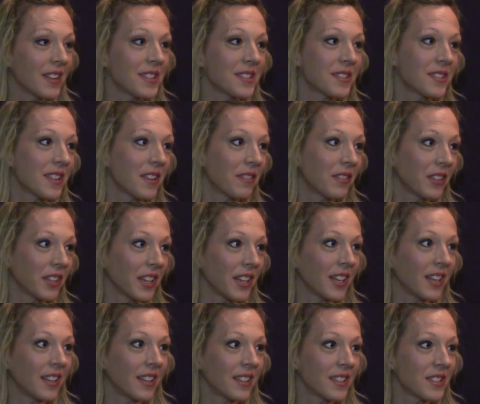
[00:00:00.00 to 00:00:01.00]
It's
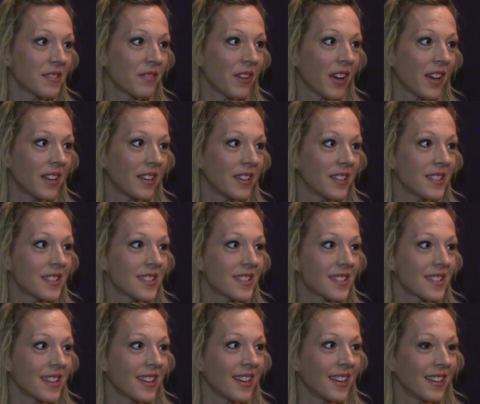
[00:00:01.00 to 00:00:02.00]
definitely, it's fun.
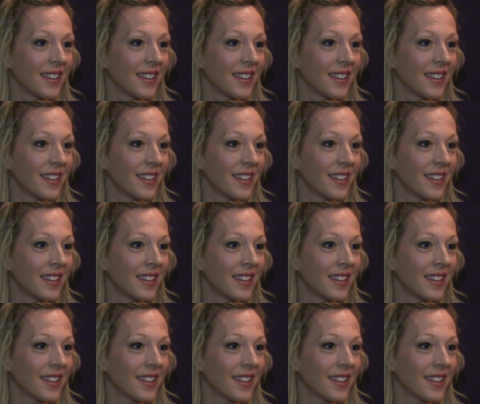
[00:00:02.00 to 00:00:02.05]
It's